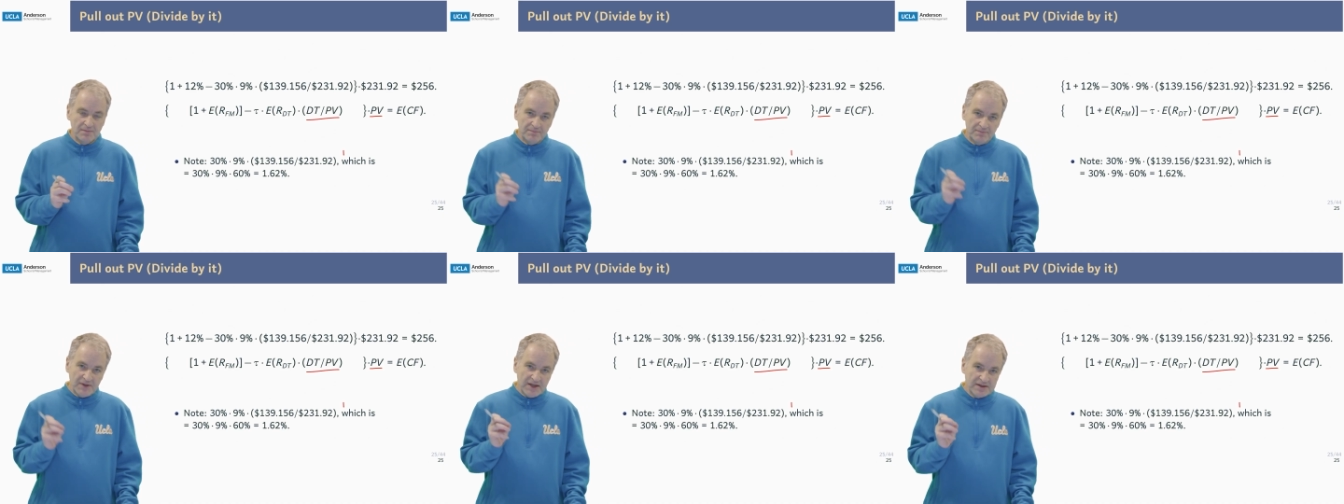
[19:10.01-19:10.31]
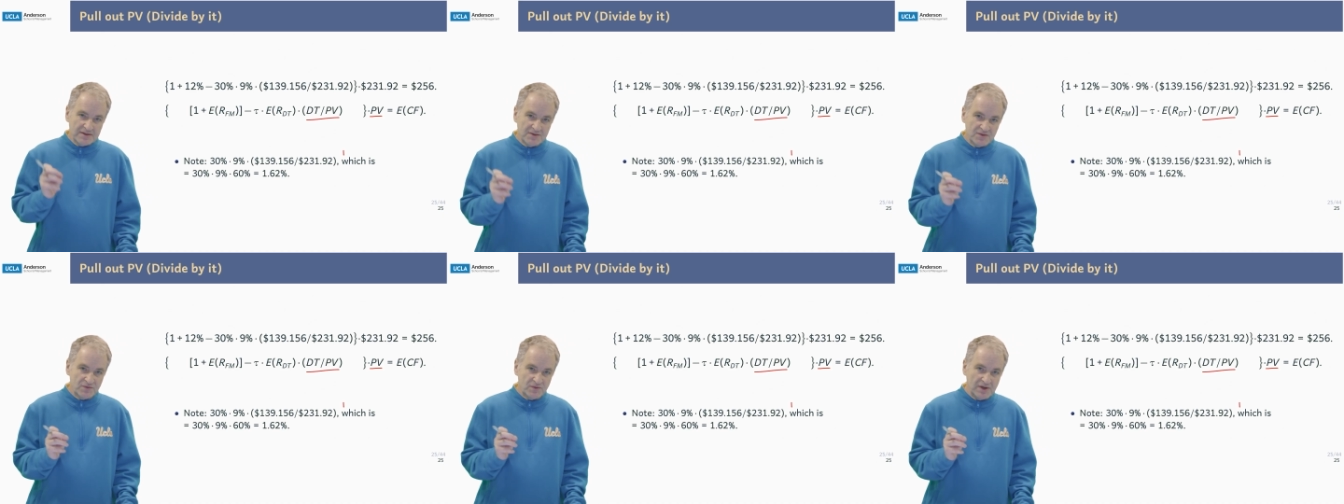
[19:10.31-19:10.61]

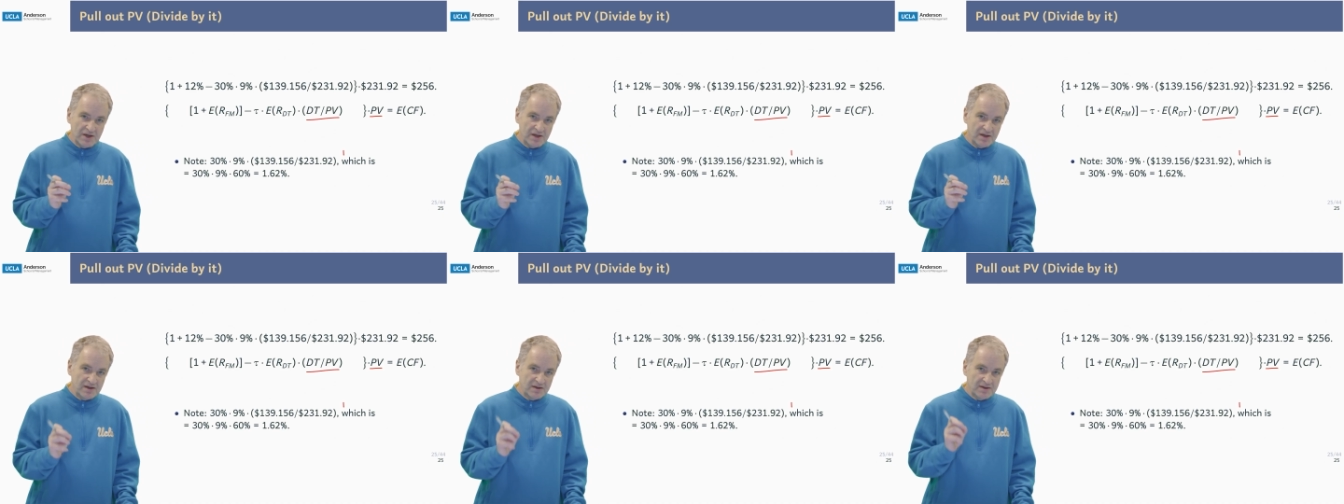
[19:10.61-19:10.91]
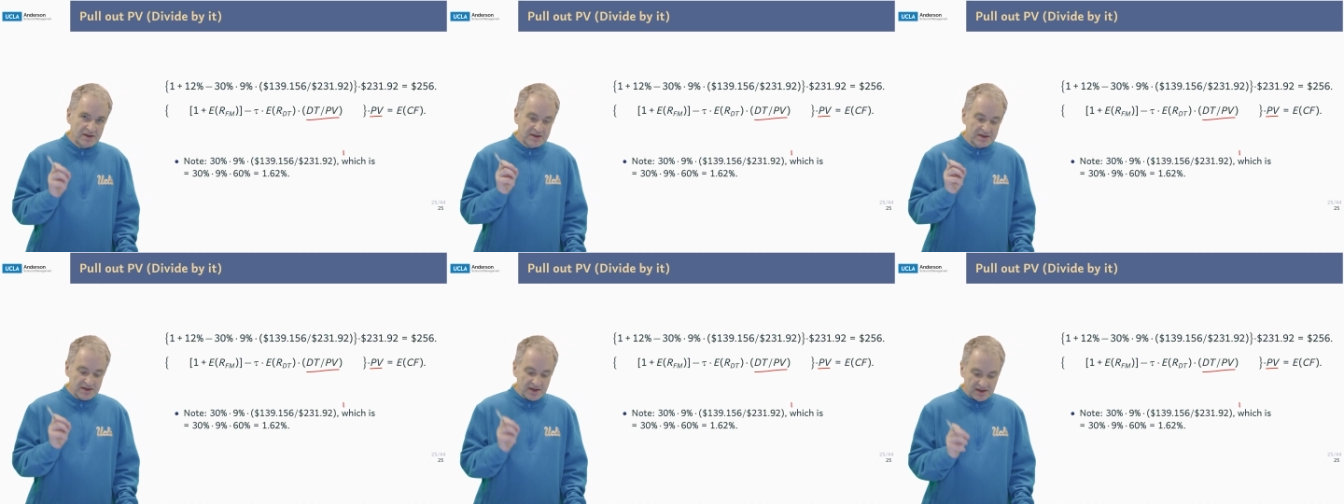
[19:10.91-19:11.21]
that's really
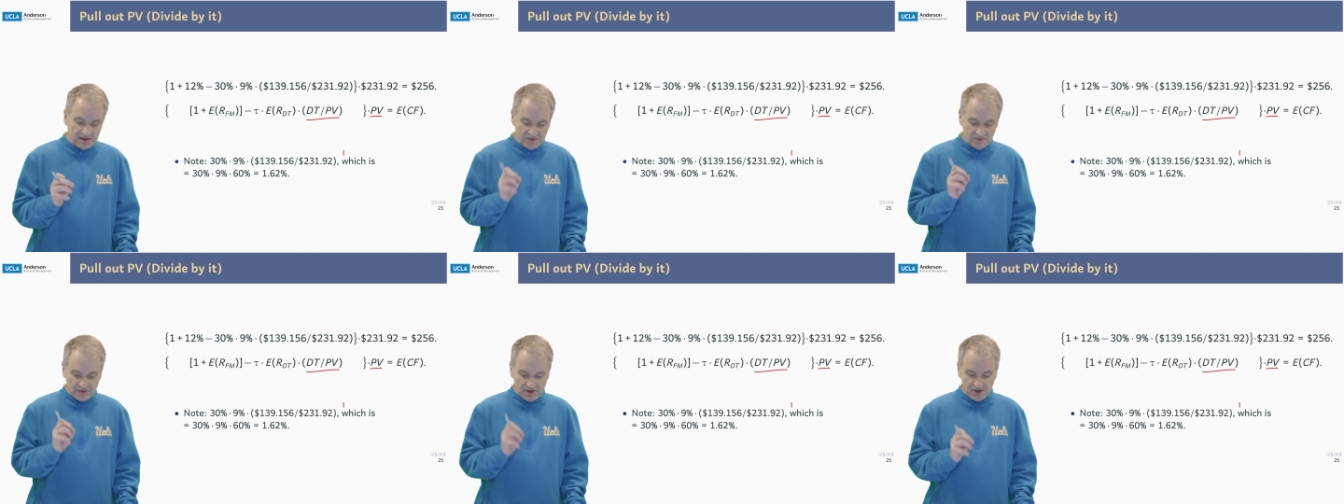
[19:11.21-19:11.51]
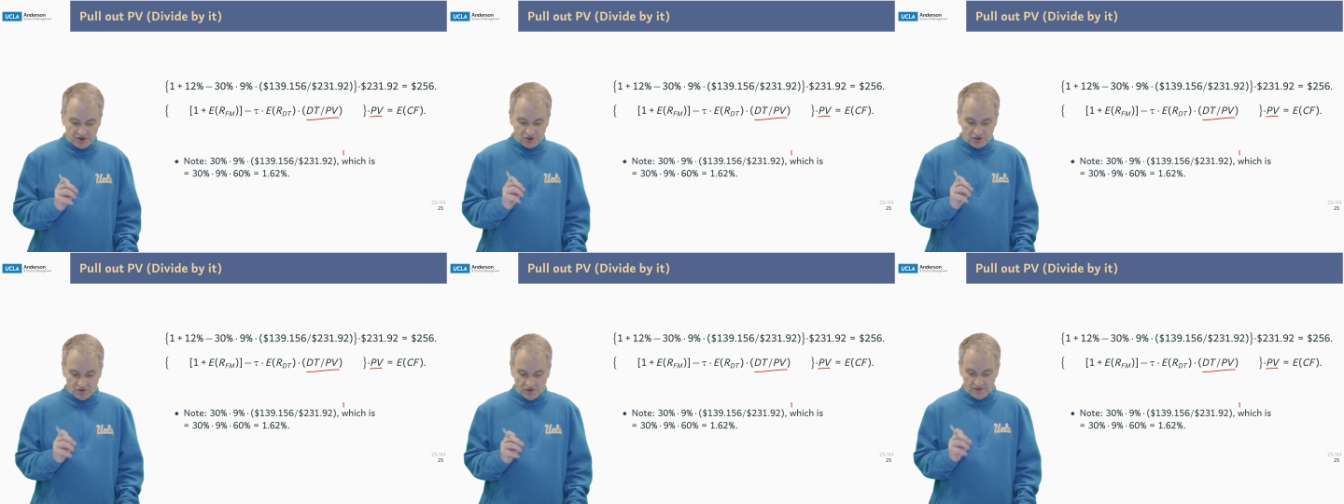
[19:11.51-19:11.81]
the debt
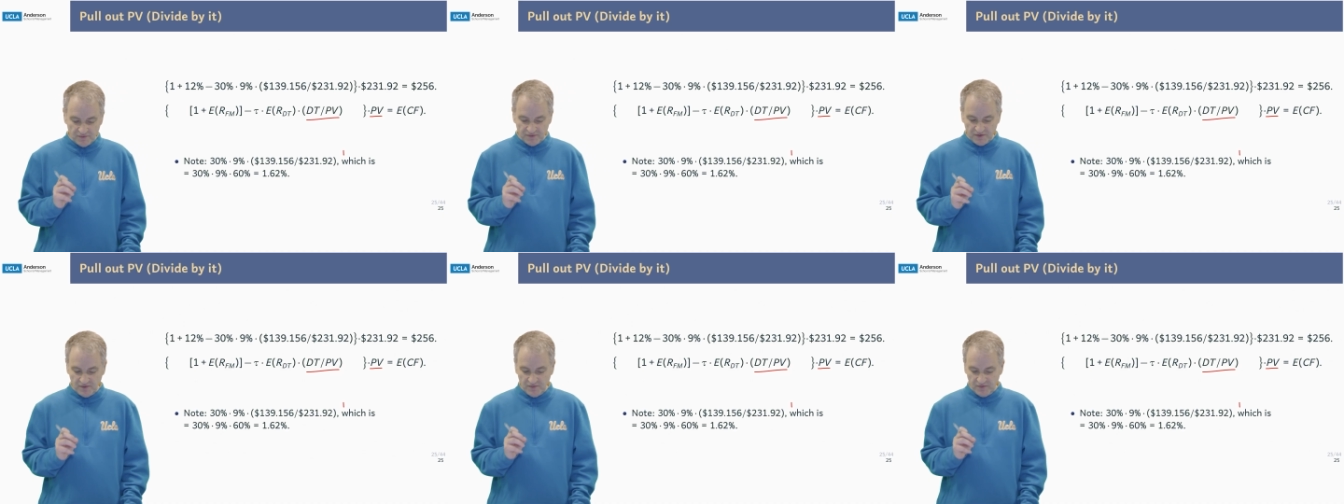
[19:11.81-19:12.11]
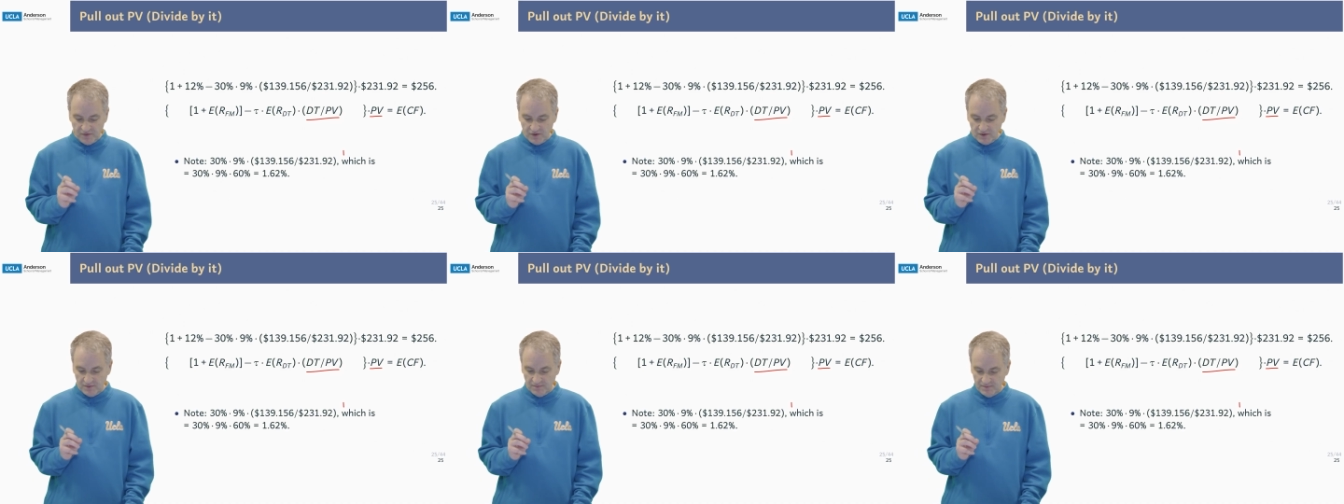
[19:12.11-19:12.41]
ratio of the
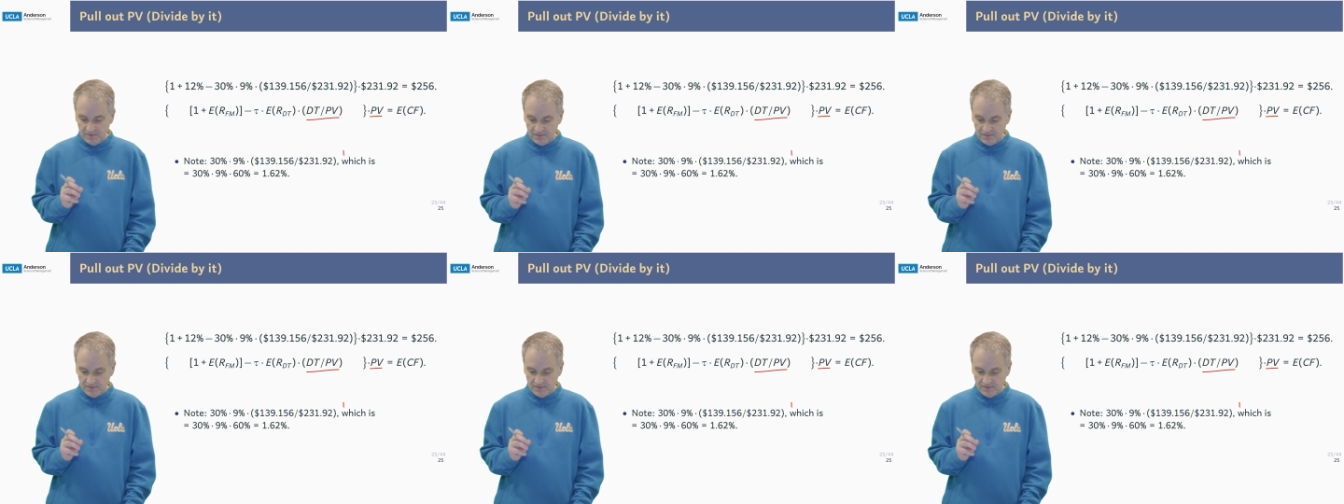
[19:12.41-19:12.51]
firm.